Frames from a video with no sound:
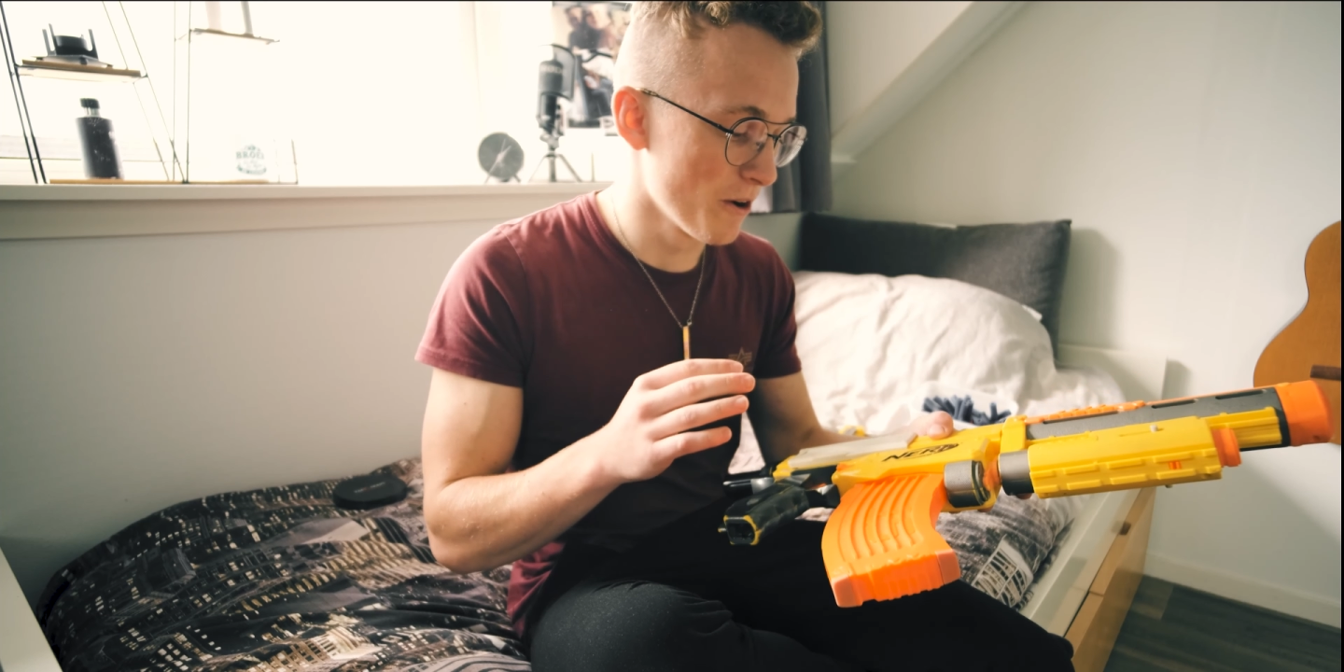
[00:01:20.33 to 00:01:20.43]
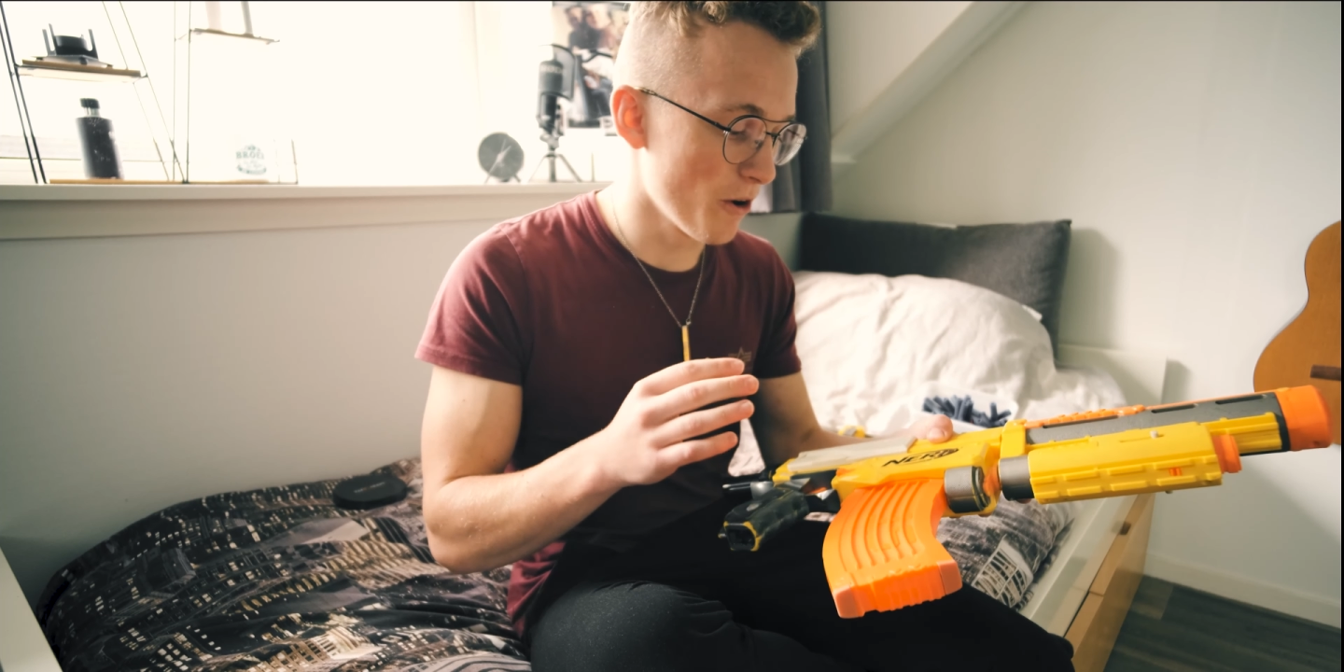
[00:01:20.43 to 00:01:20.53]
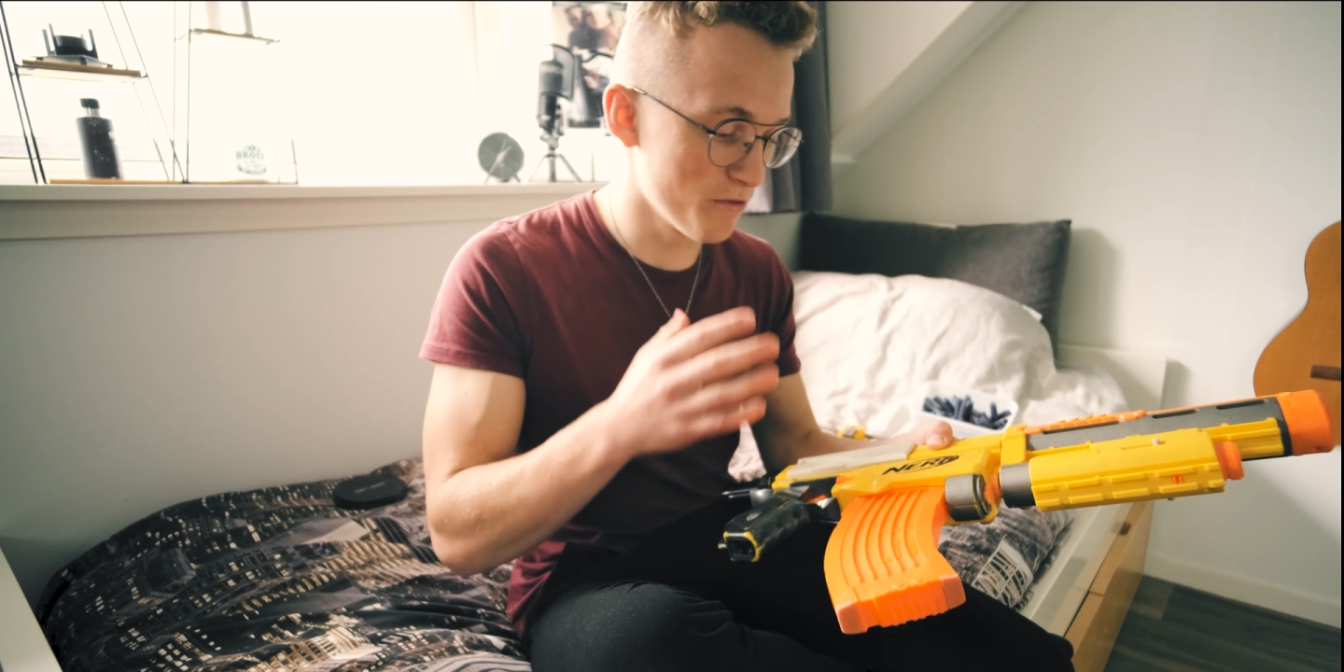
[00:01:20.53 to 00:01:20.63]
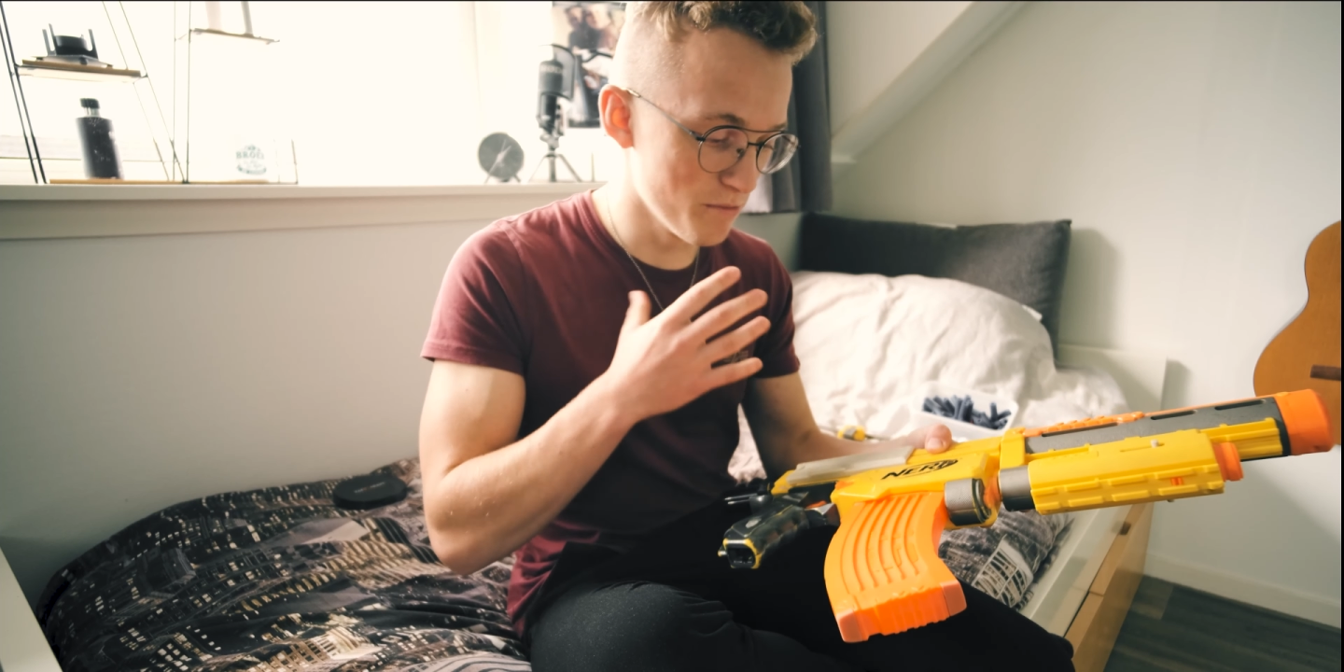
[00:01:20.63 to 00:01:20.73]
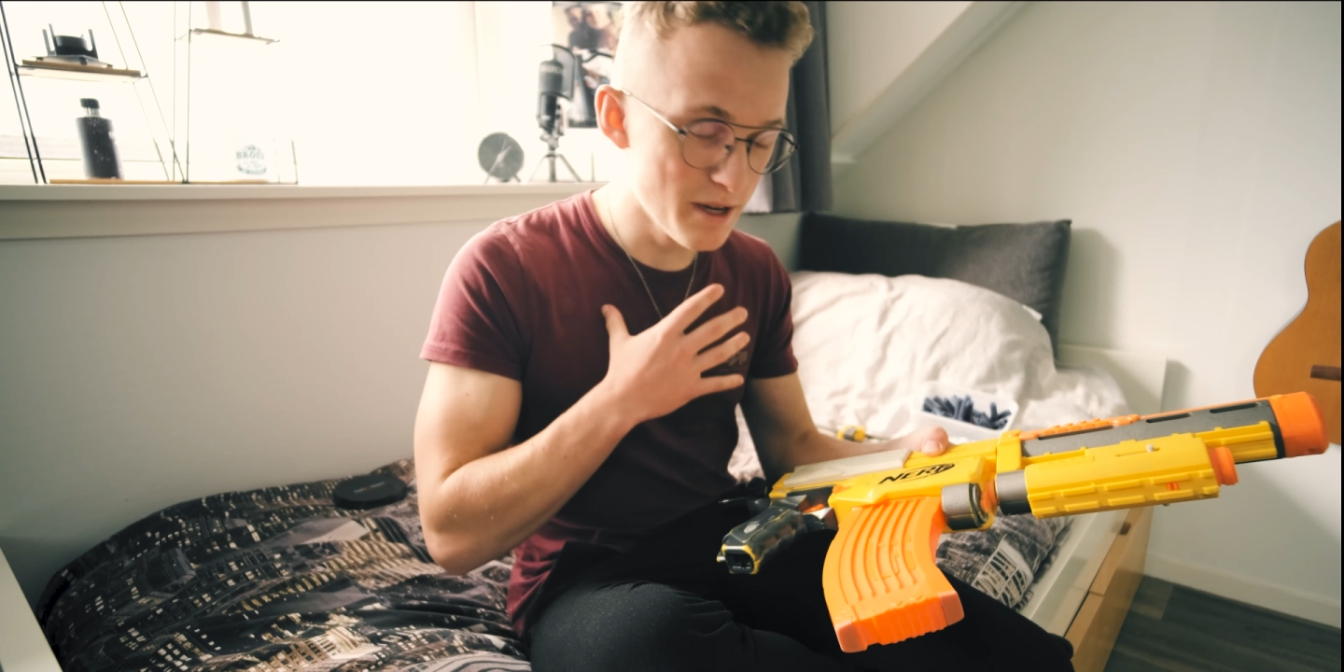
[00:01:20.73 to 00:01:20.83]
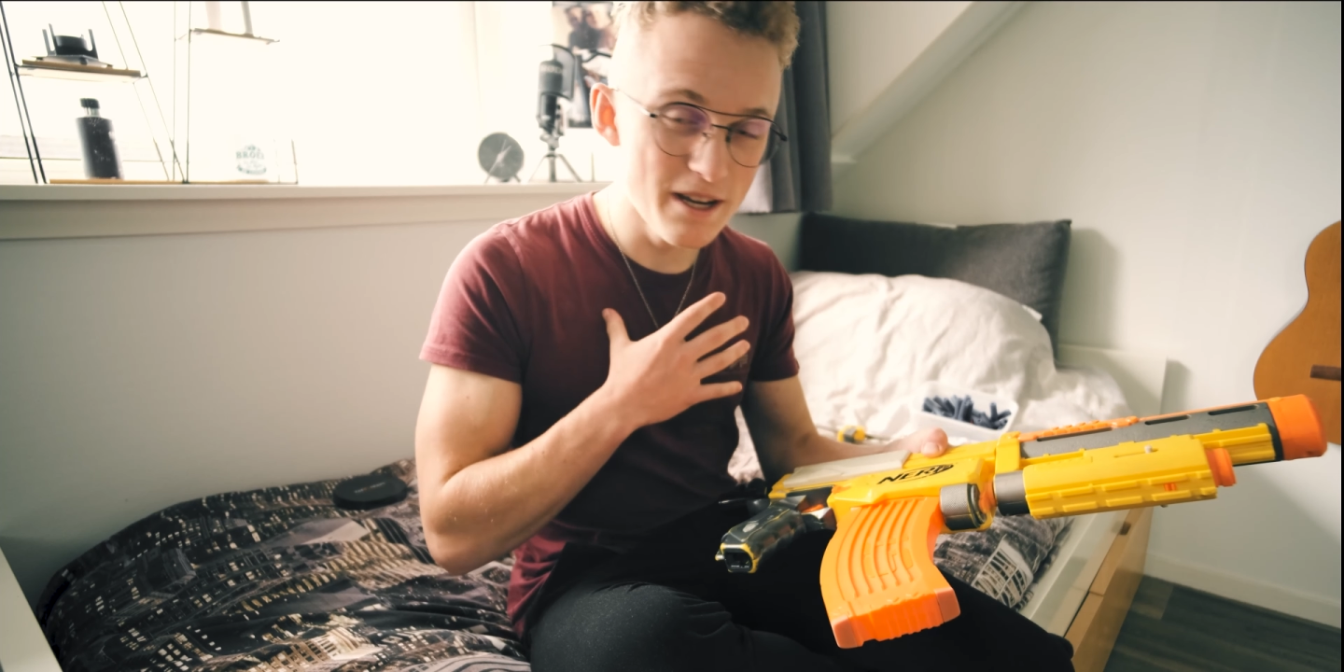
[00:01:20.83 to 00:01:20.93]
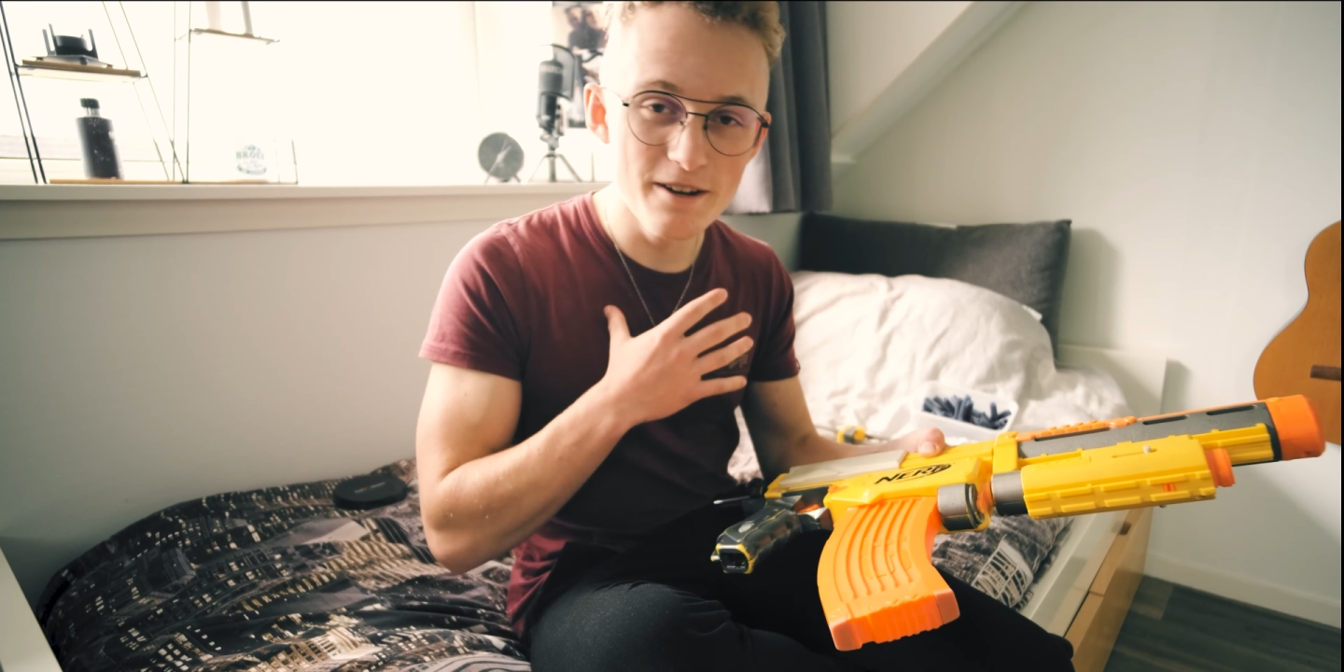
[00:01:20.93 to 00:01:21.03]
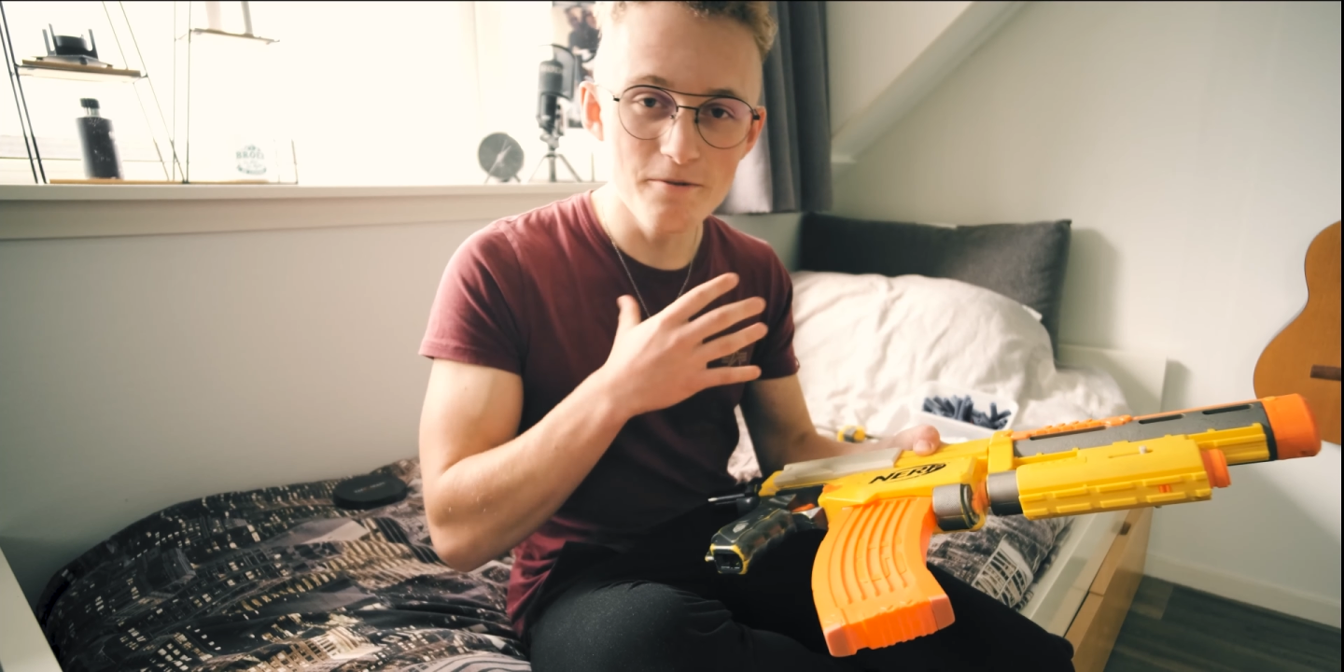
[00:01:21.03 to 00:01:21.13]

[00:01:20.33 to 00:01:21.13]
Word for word: of me